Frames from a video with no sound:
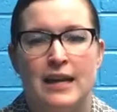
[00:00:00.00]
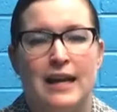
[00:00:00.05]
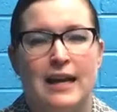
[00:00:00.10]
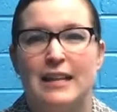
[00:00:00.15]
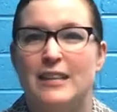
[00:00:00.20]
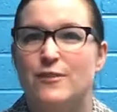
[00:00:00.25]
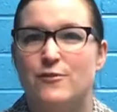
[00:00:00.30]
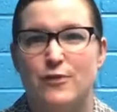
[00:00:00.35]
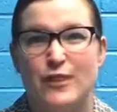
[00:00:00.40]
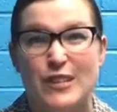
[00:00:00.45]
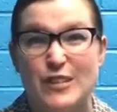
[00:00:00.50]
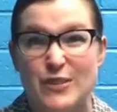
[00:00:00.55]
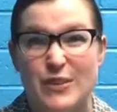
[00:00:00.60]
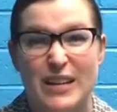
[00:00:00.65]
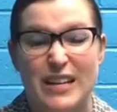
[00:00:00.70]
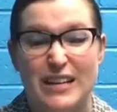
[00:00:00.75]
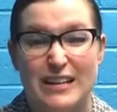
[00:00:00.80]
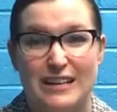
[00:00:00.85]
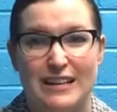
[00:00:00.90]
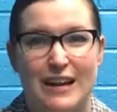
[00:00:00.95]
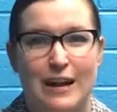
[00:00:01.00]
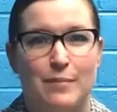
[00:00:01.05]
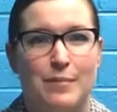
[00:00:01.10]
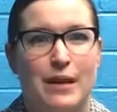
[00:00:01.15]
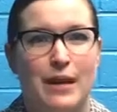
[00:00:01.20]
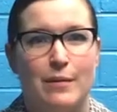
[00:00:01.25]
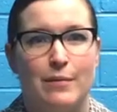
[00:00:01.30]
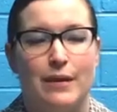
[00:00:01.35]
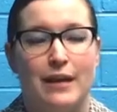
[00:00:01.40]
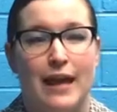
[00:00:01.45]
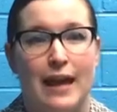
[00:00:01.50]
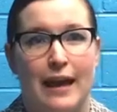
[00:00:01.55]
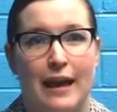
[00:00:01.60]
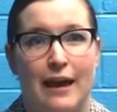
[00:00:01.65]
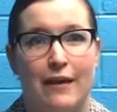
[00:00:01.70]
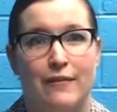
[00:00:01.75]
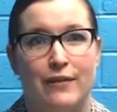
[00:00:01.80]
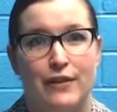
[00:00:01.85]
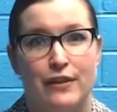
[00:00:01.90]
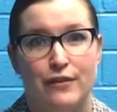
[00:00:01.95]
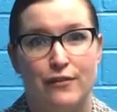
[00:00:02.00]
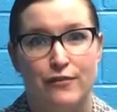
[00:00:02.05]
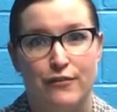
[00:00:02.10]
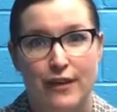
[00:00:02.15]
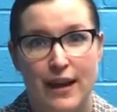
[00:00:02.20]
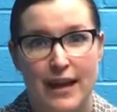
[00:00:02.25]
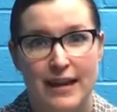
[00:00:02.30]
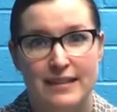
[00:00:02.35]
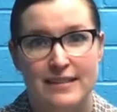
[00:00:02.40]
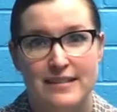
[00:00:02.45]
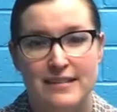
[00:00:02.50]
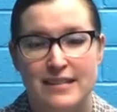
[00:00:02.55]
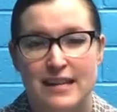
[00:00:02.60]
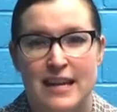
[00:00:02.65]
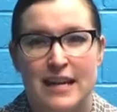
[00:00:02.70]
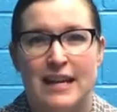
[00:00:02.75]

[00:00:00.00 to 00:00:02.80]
It's frustrating to not be able to hang out with your friends.